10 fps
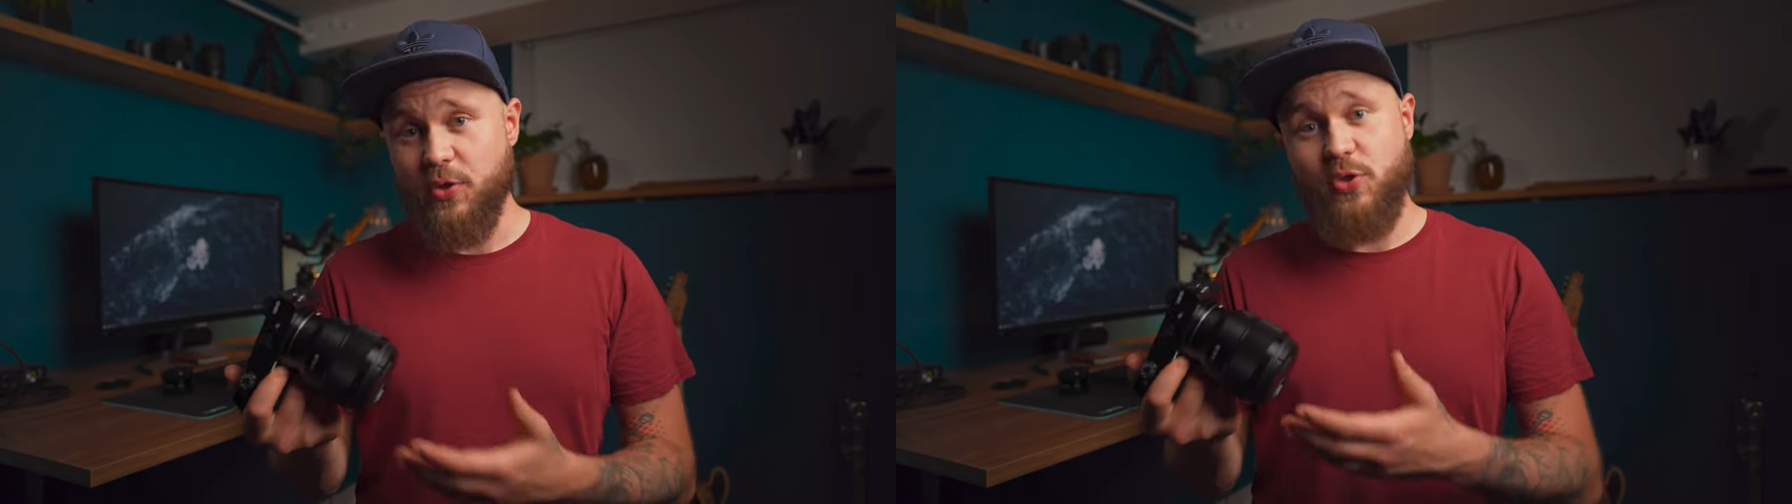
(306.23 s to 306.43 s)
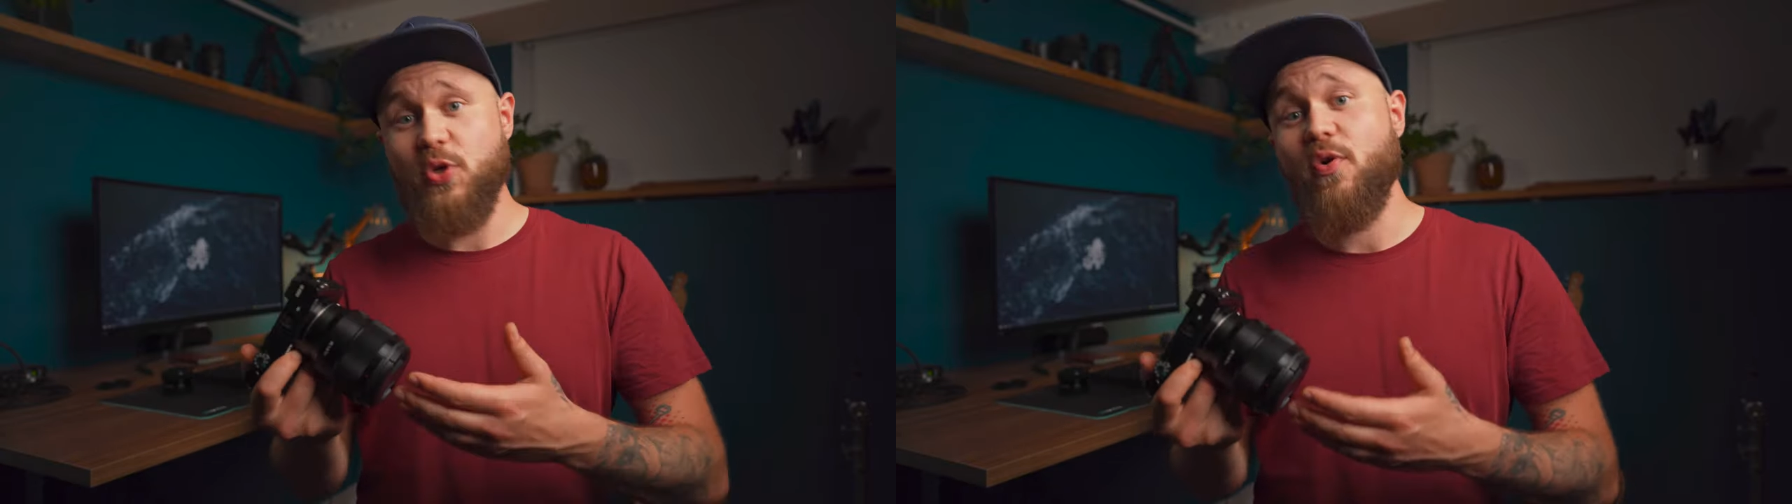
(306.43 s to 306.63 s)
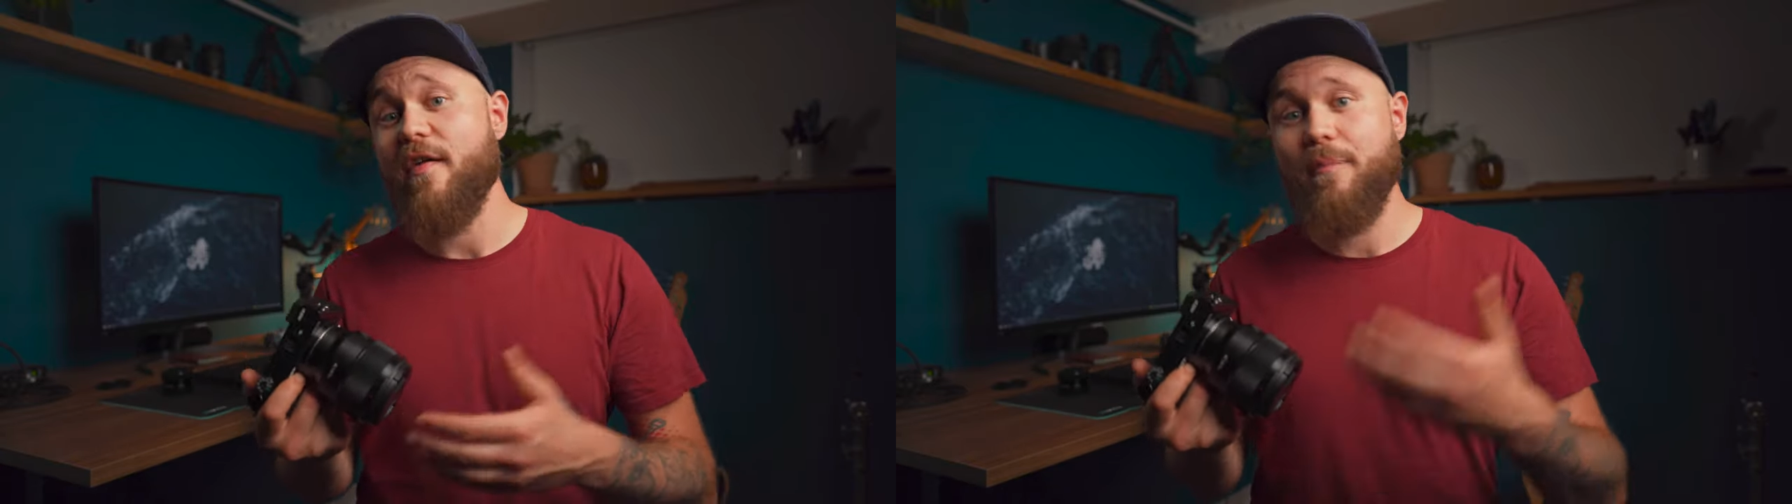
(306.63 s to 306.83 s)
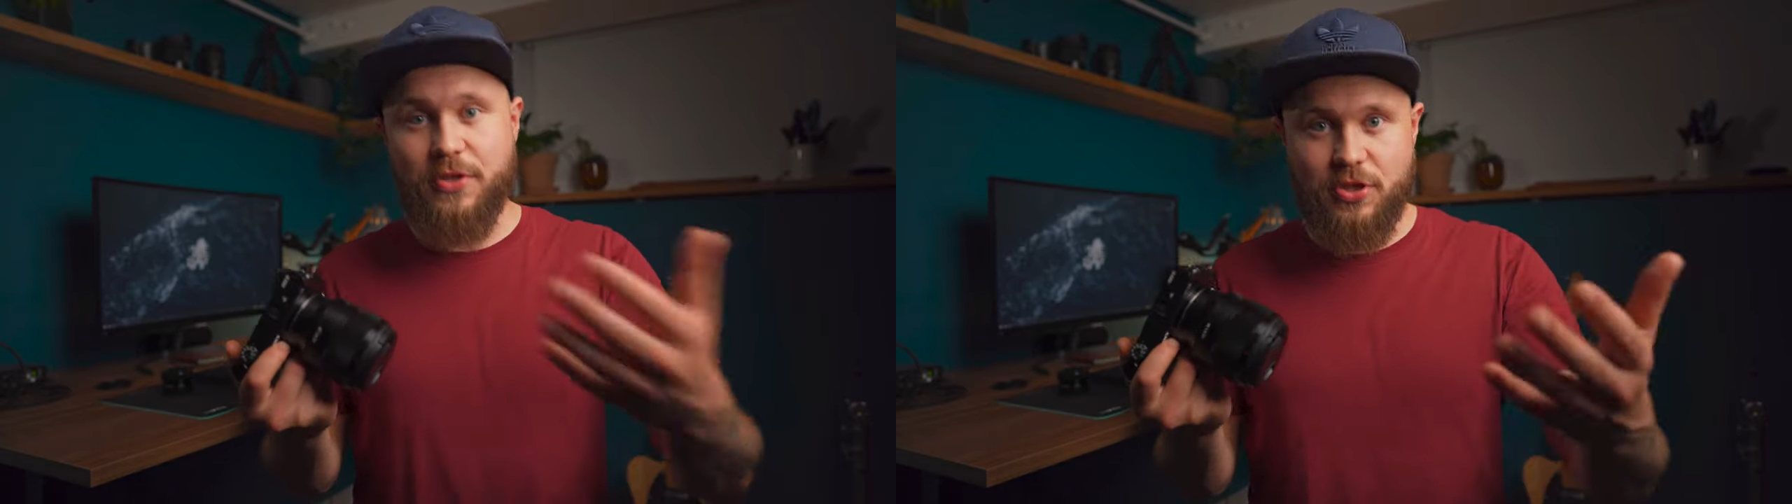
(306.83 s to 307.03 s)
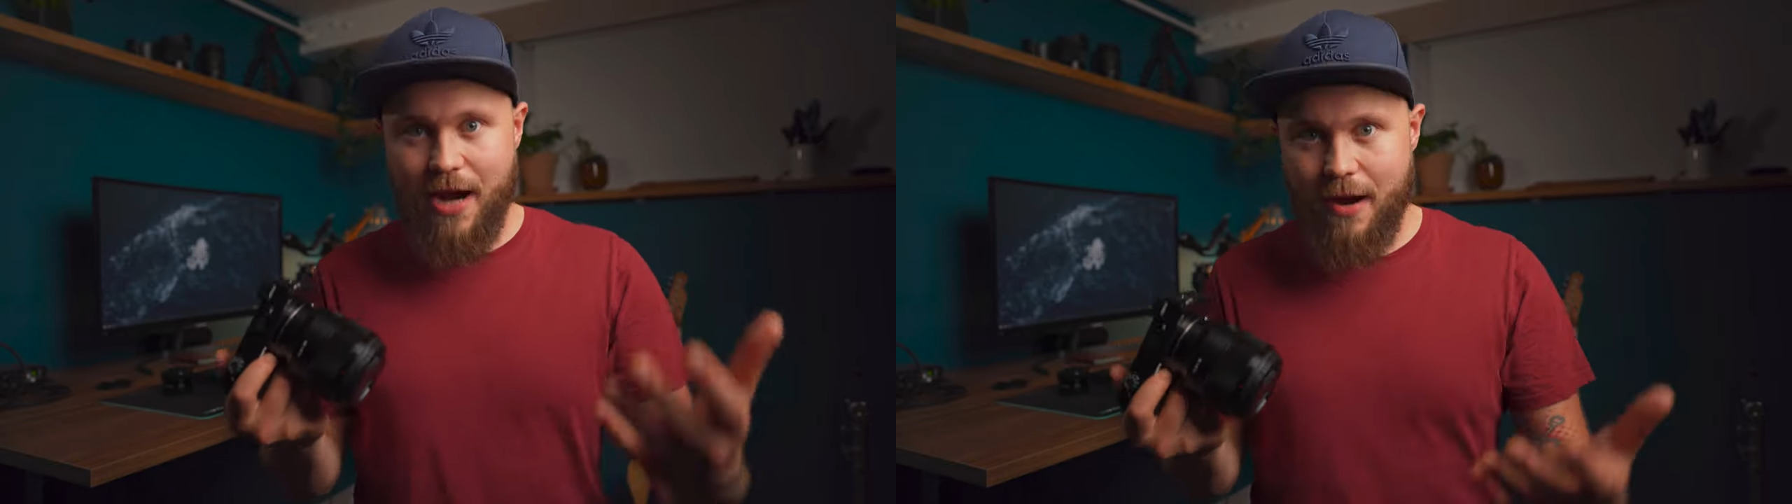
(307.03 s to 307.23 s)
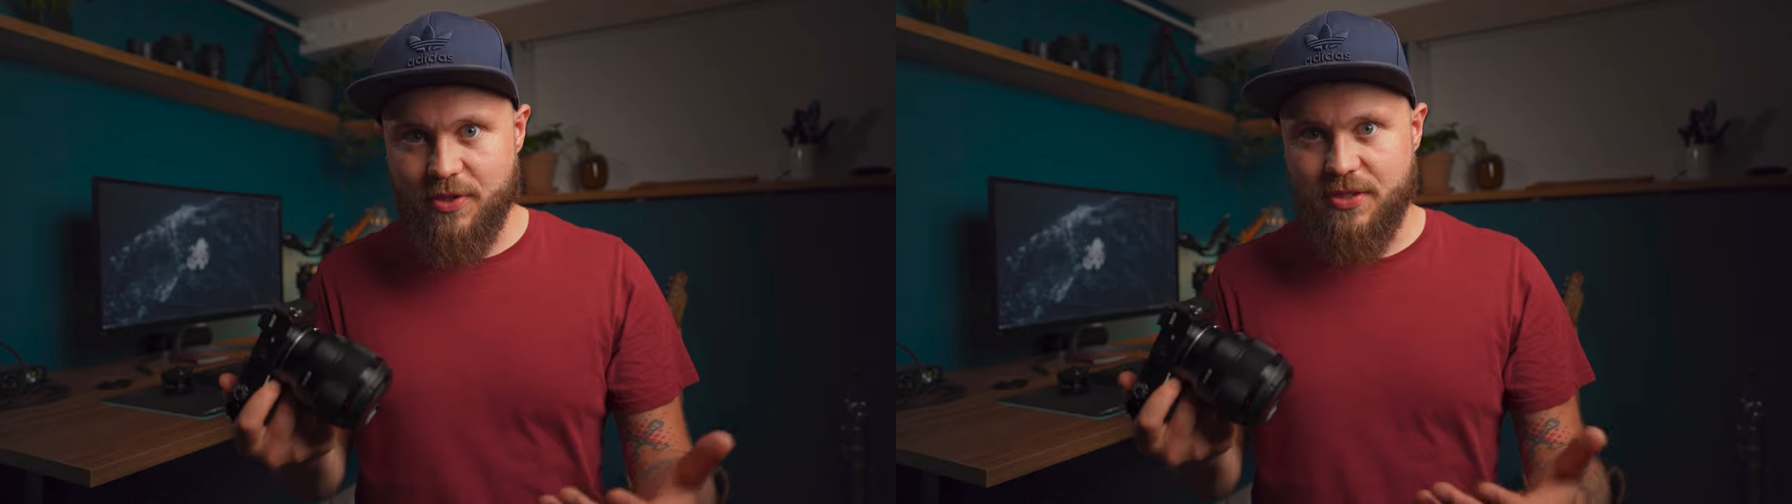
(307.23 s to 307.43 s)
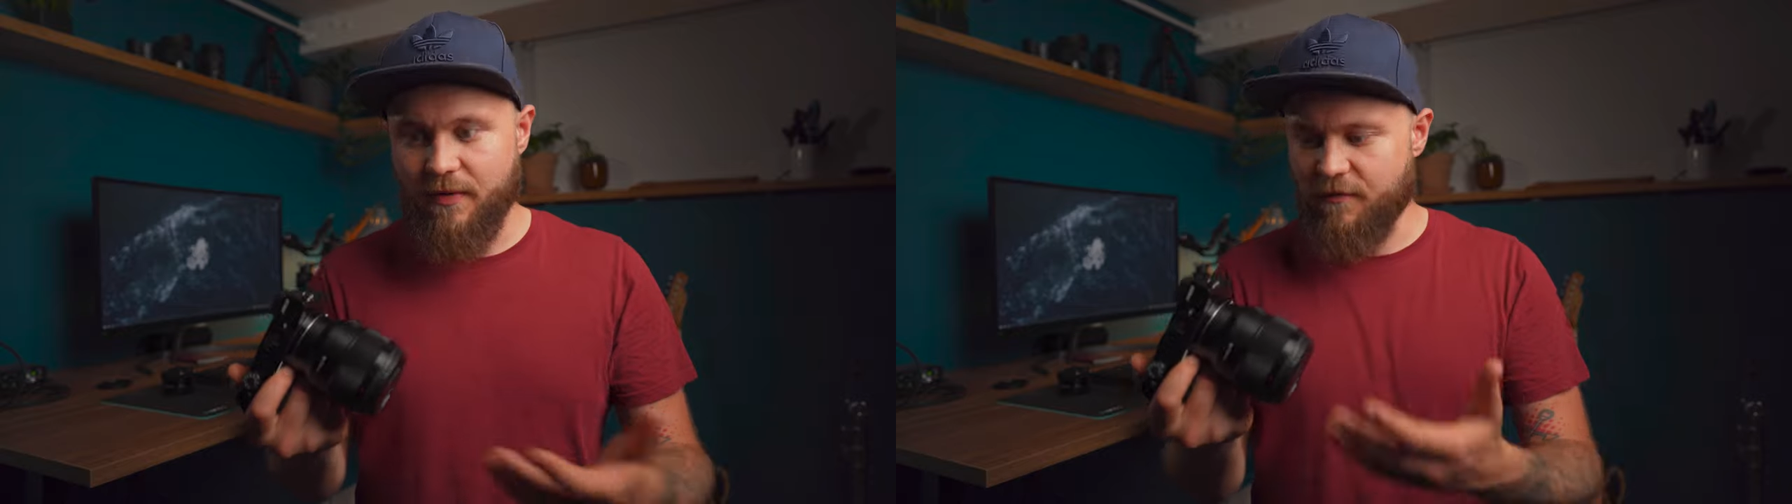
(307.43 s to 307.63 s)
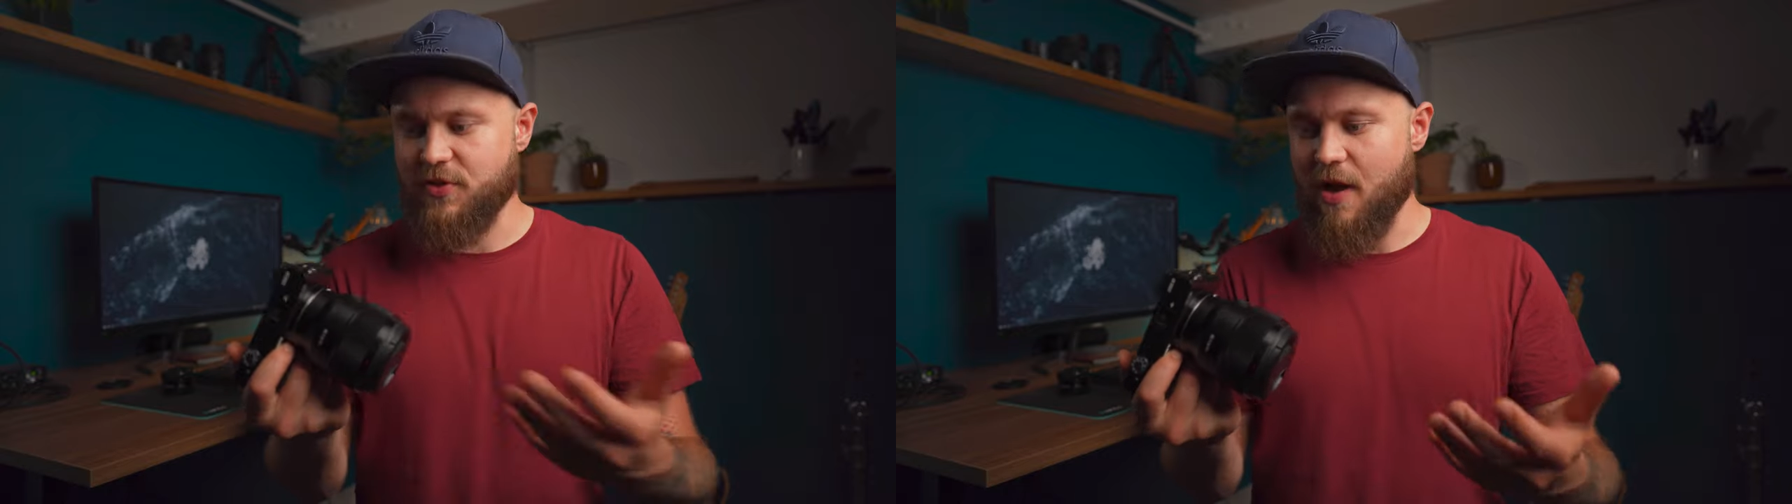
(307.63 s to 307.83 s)
you have put your hours
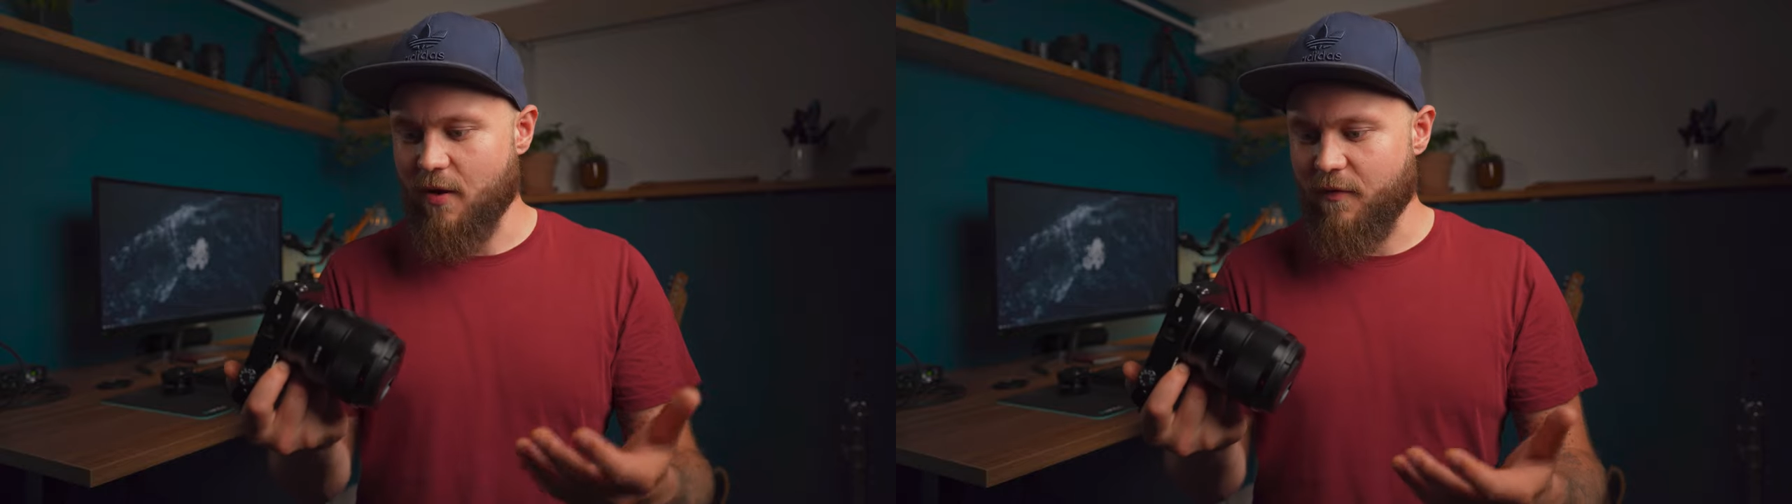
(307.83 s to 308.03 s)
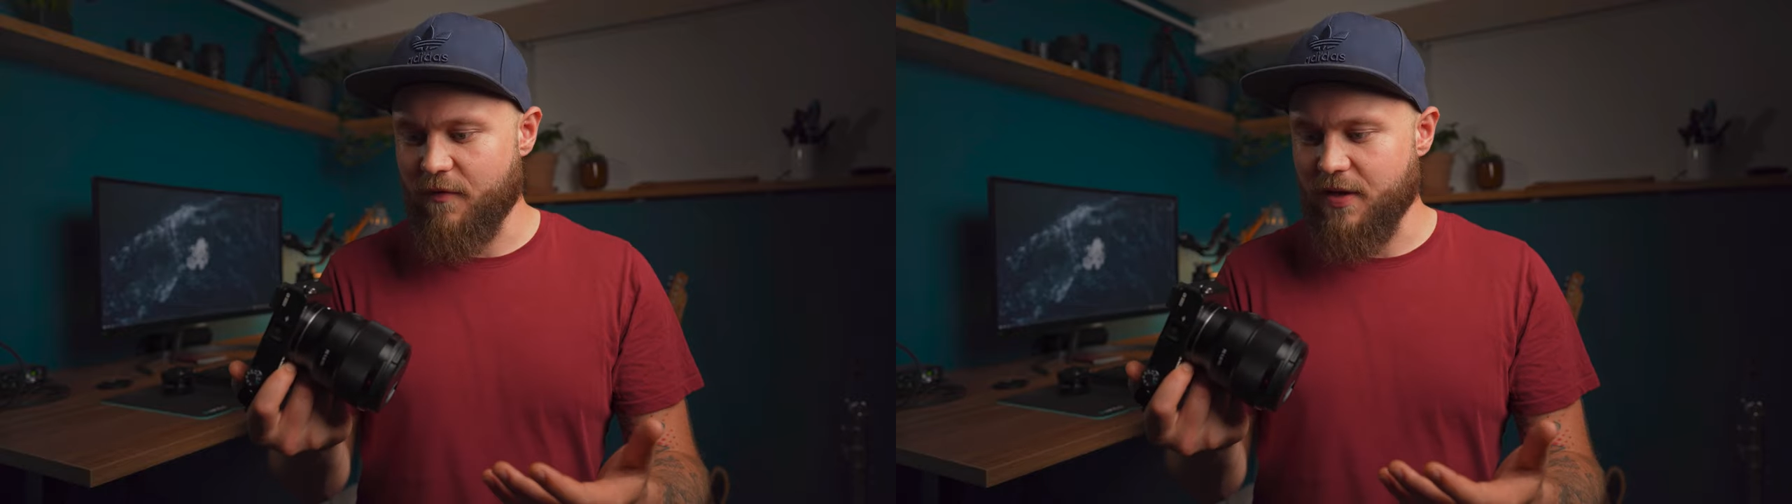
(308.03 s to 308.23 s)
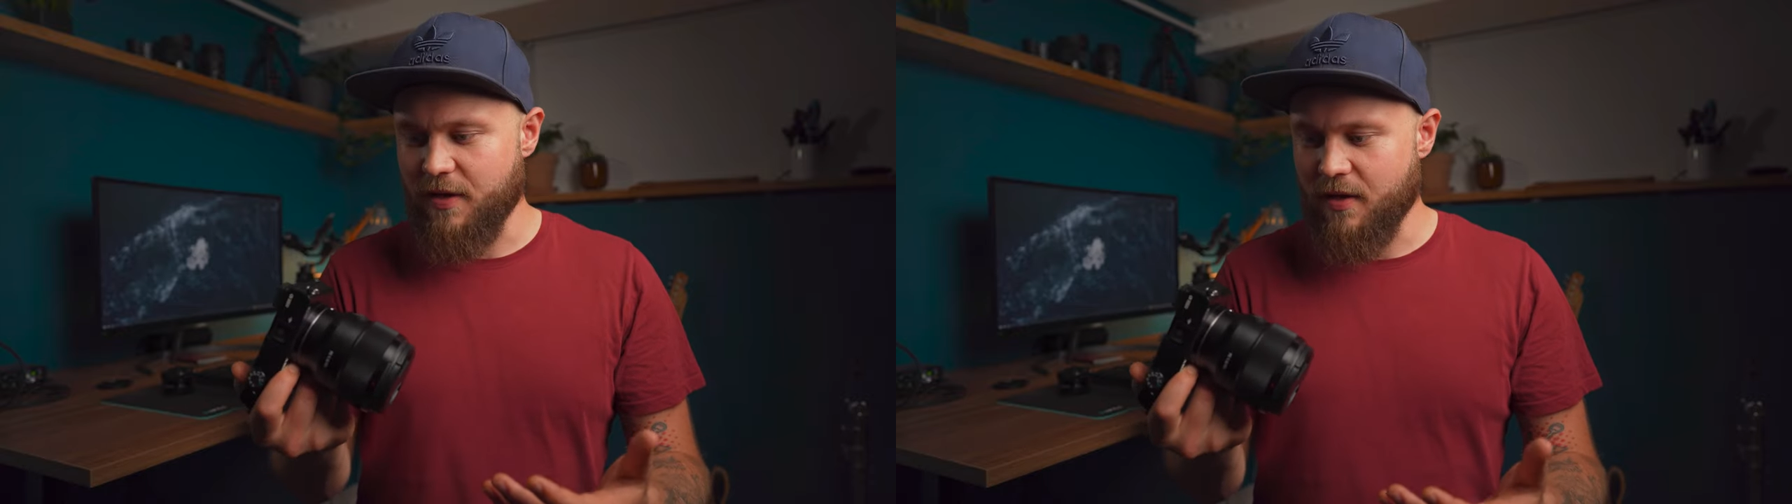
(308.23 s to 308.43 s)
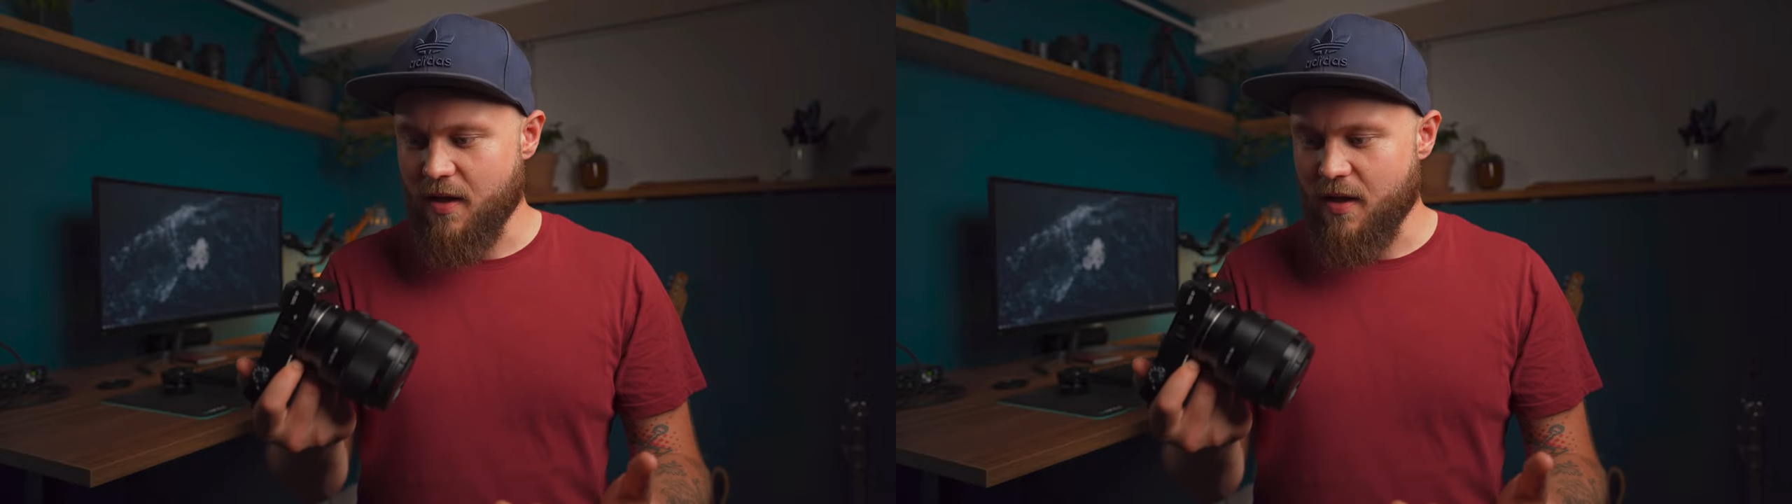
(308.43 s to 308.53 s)
in photography,